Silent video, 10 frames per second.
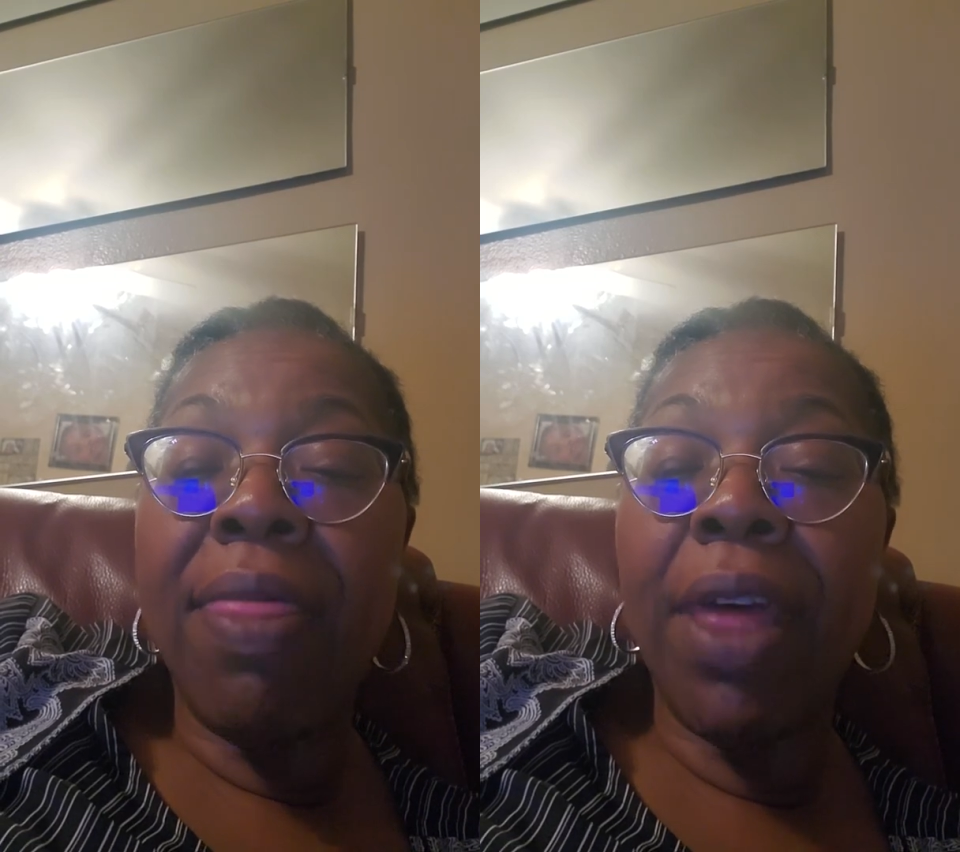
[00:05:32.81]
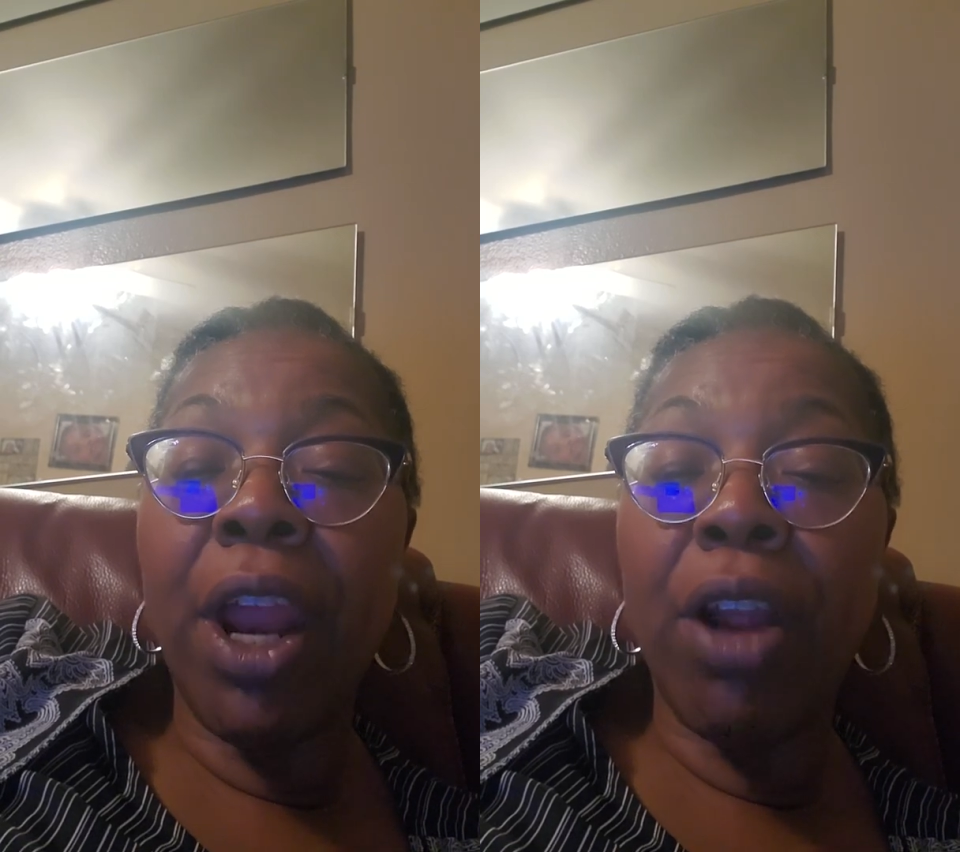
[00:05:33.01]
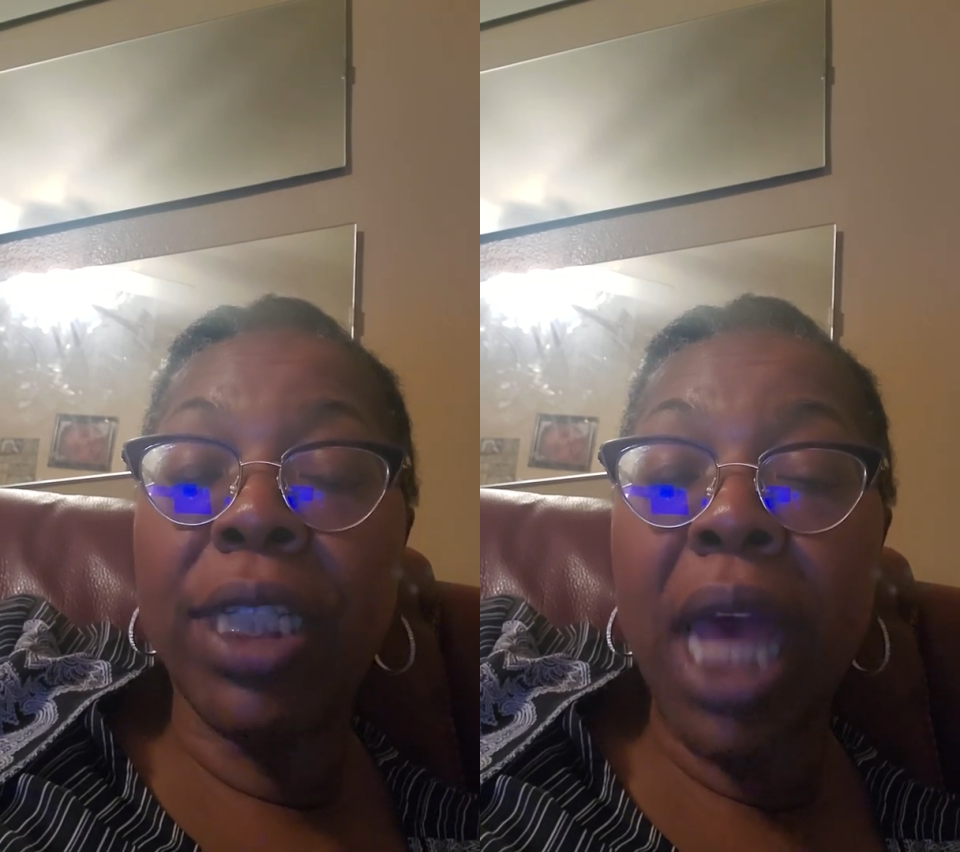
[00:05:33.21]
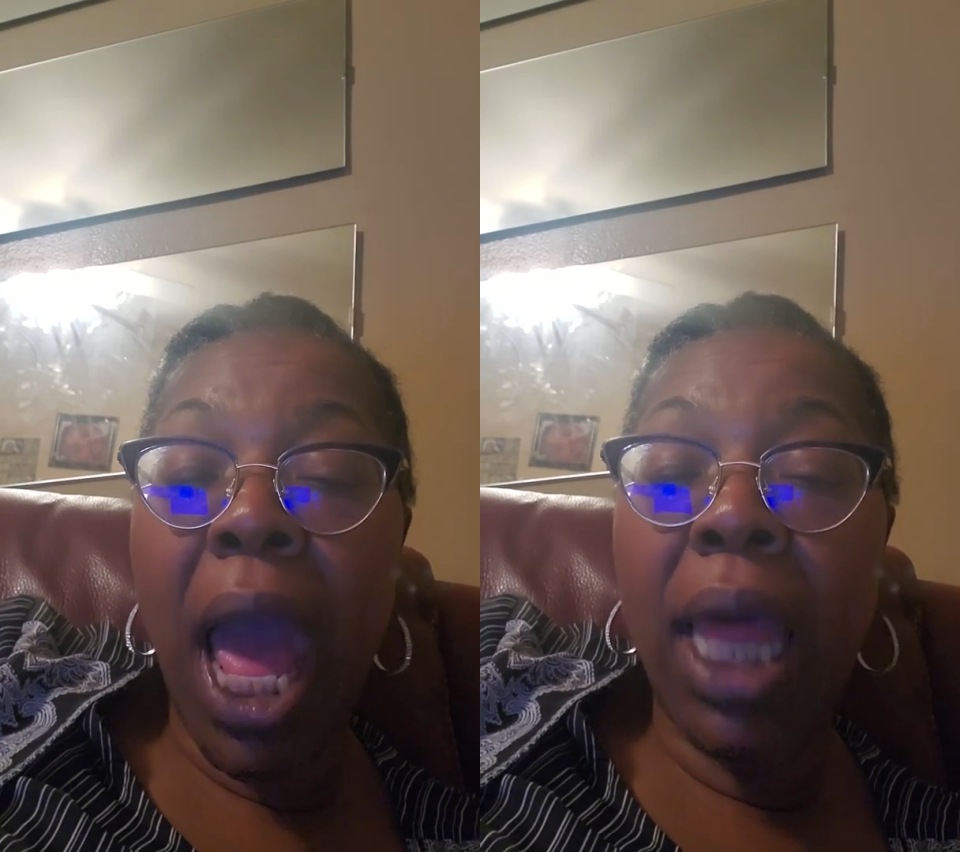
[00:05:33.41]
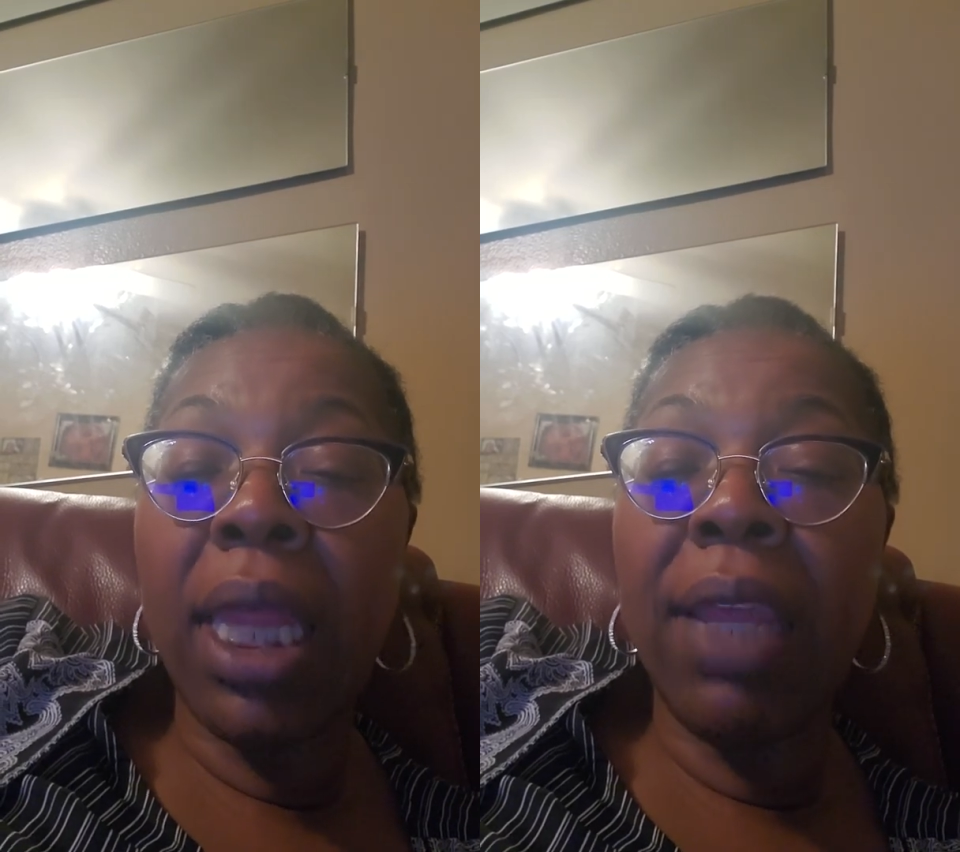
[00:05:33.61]
that are
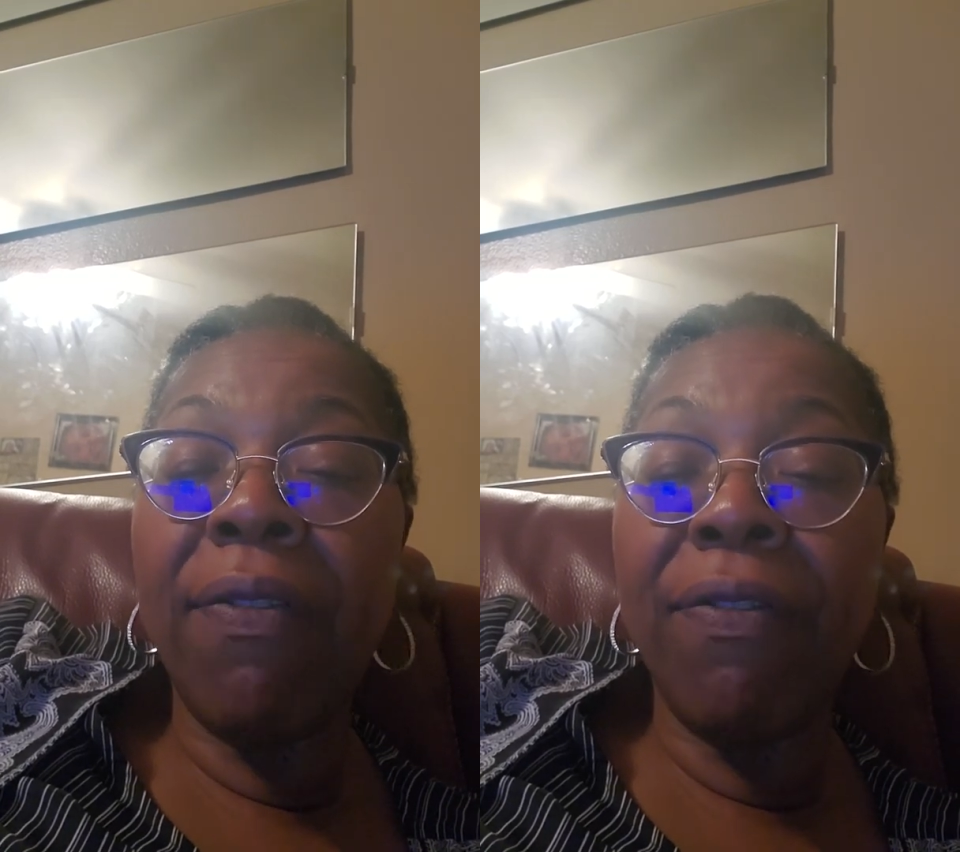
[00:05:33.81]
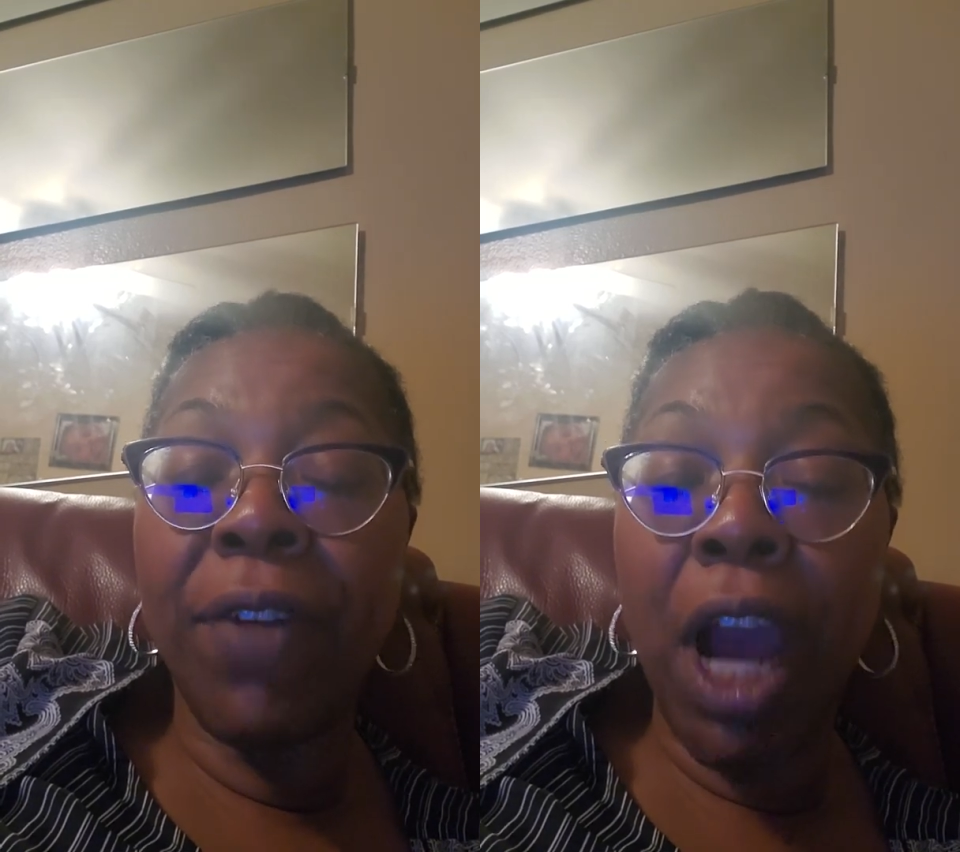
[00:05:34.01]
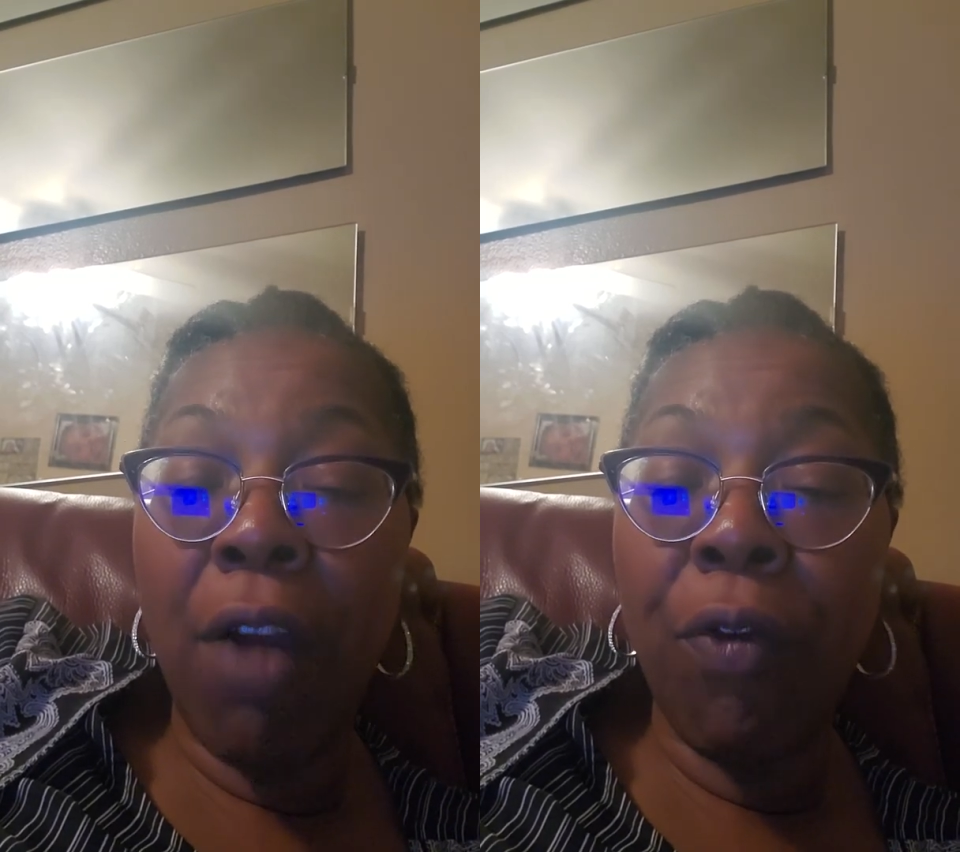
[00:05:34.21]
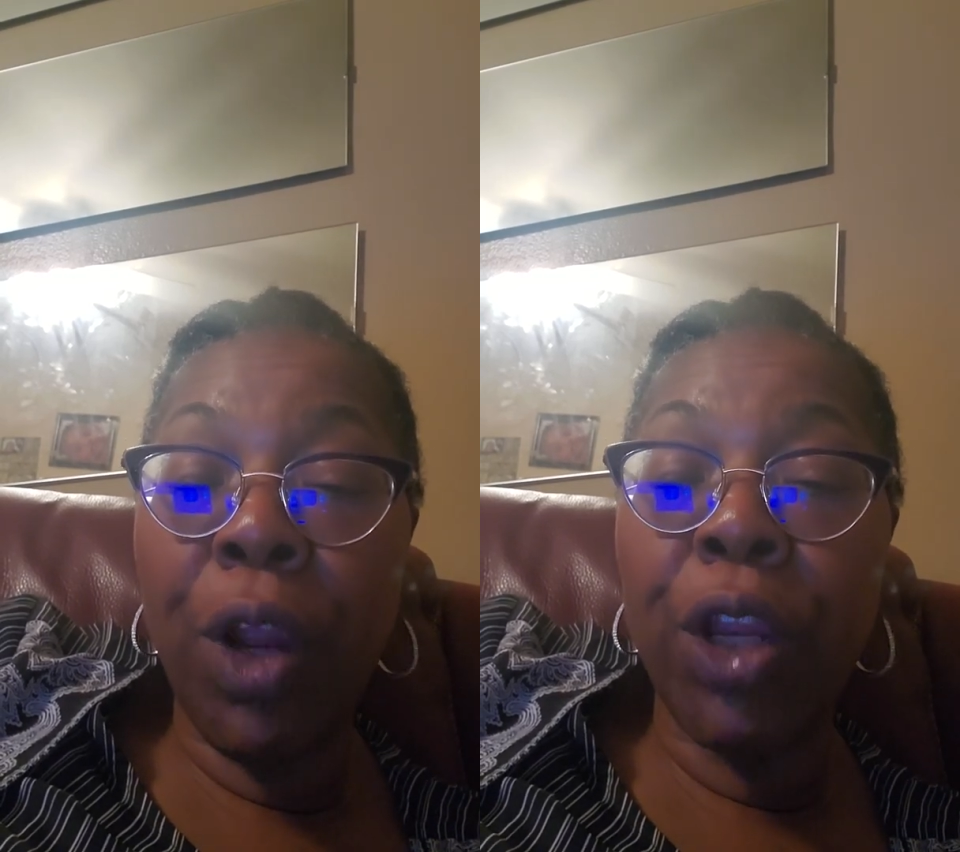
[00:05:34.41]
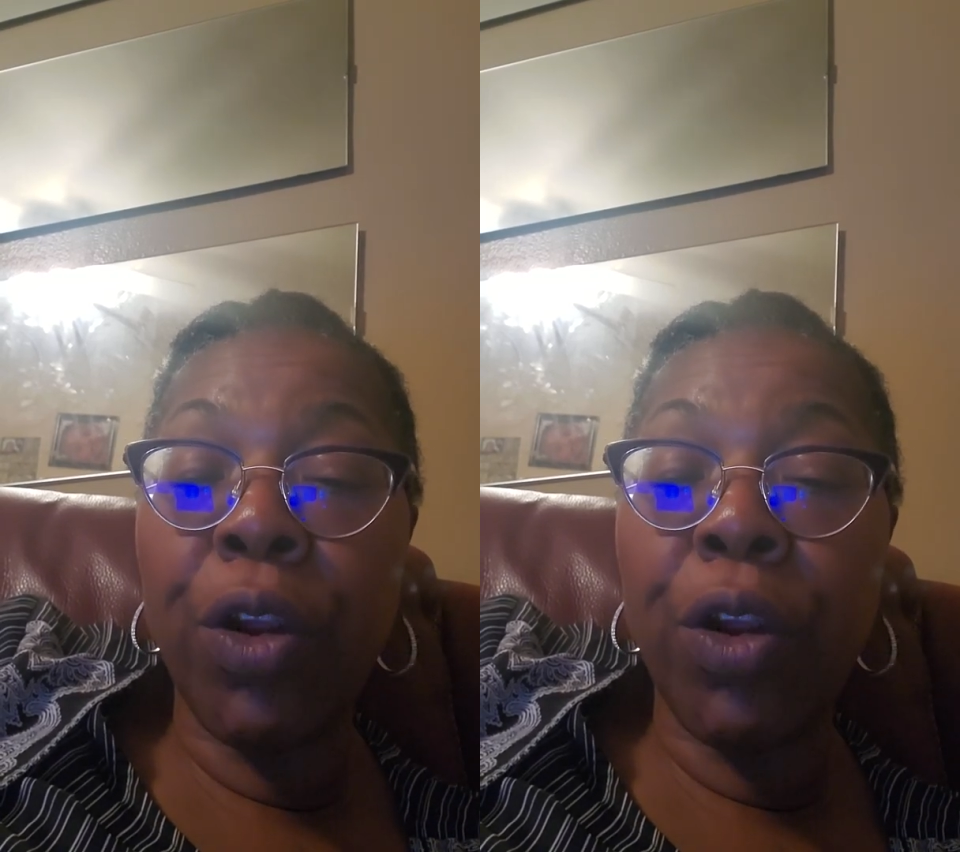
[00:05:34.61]
tightly covering